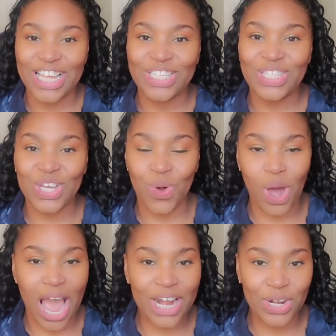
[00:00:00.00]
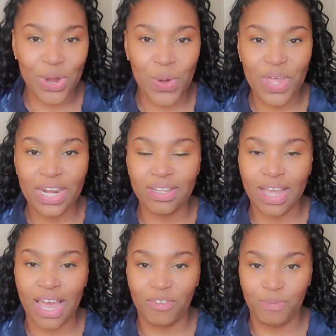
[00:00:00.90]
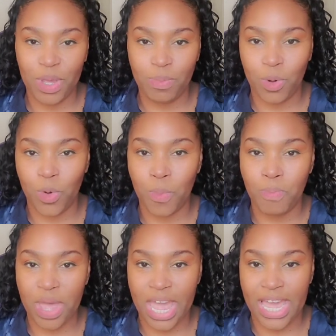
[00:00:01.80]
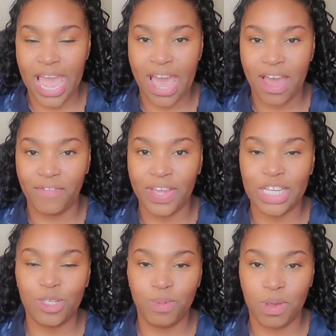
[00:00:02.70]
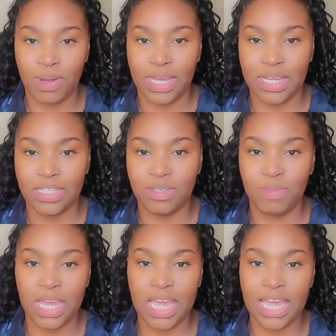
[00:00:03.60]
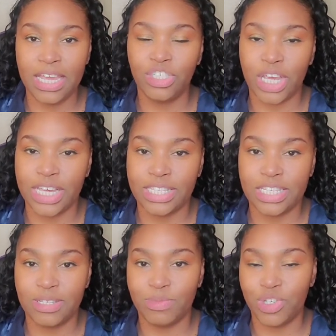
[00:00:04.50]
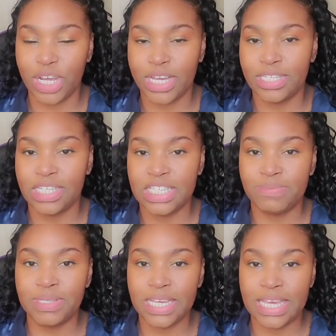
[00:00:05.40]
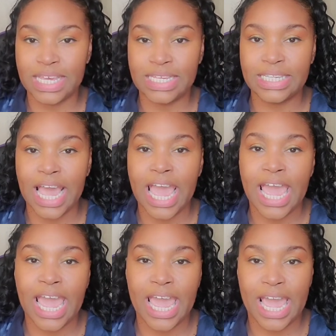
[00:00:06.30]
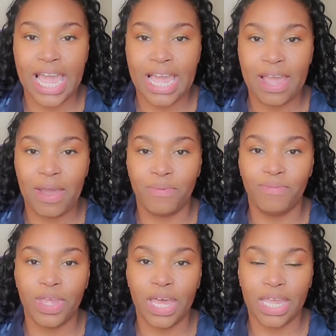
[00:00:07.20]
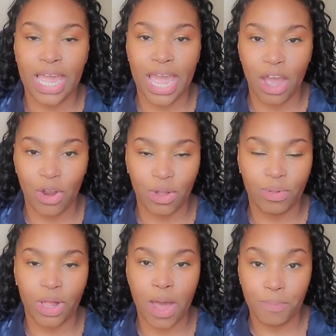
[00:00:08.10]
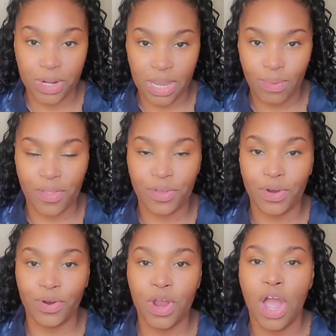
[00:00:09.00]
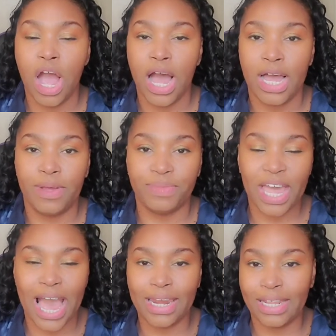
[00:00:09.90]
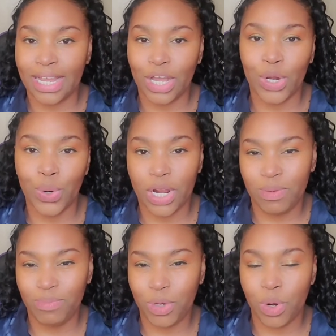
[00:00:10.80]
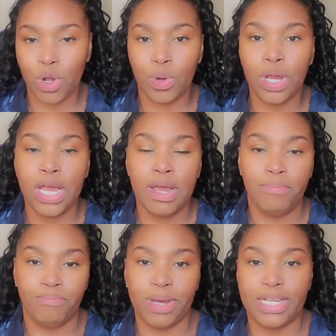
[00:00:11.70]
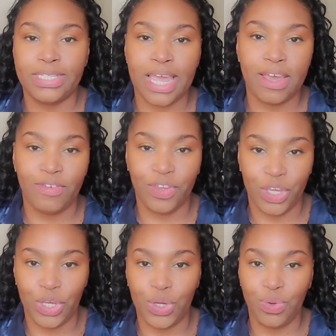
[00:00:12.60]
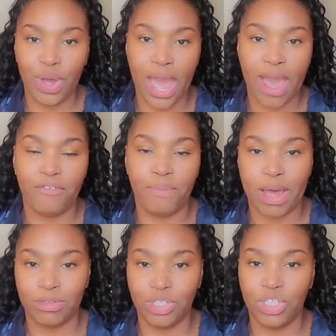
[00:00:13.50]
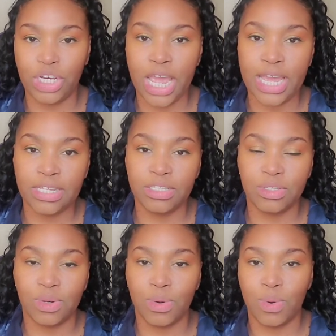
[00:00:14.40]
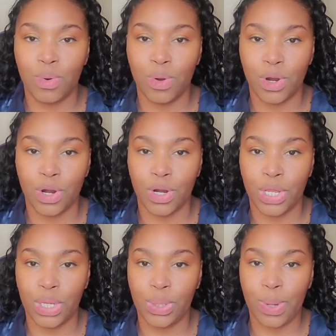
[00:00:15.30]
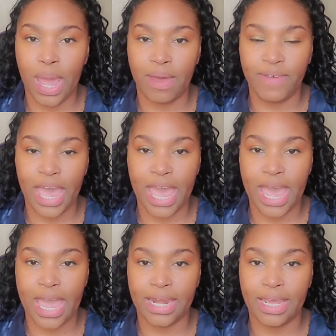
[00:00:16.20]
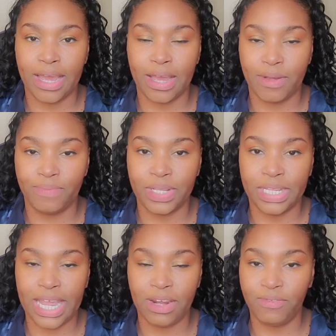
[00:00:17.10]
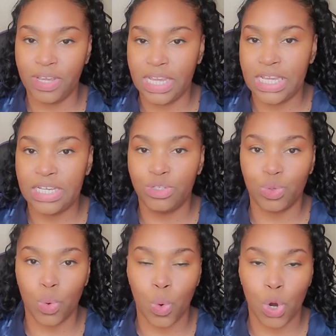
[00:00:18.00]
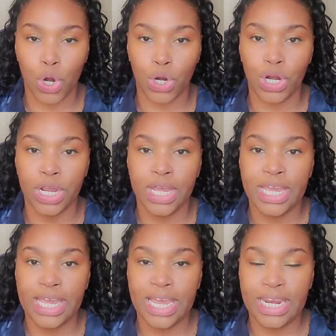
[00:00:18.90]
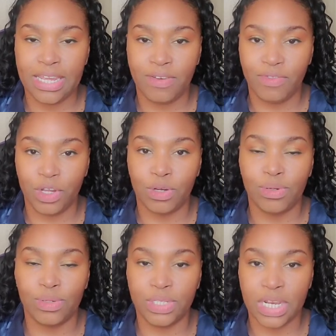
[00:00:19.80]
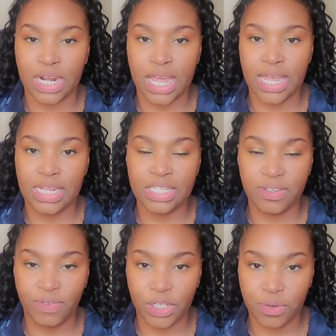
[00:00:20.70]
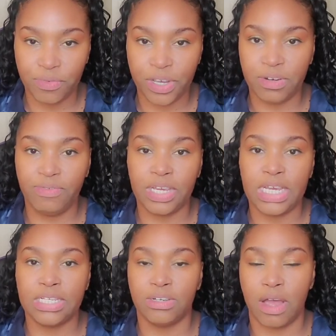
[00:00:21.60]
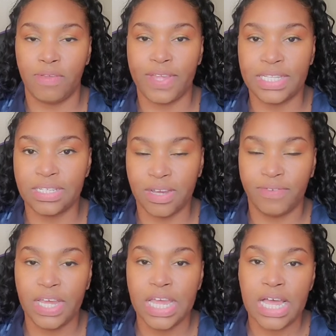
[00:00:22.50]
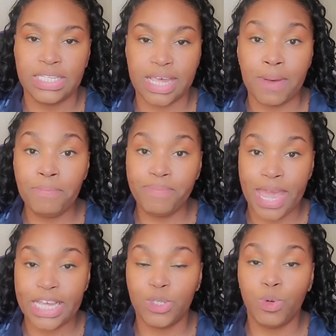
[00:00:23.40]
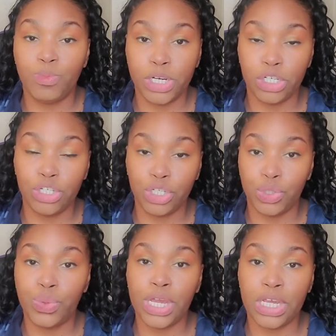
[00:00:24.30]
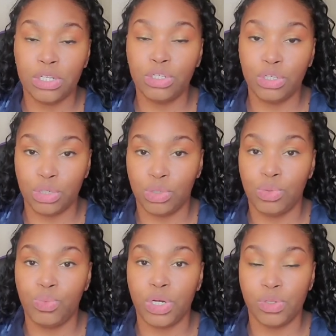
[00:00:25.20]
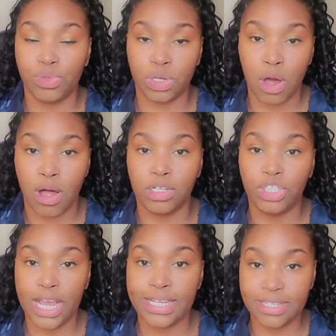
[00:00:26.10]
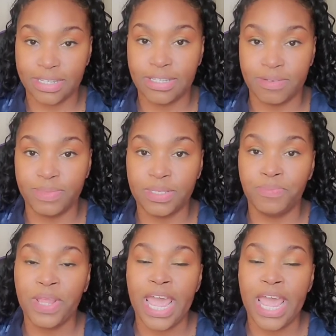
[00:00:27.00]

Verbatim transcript: So I know that a lot of people may have experience being in ChexSystems. Check systems is a a, a company rather, um, kind of like a credit bureau. But if you have bounced checks or you have had um, late fees or any of those insufficient fund fees and all that stuff, some banks will put you into what's called ChexSystems.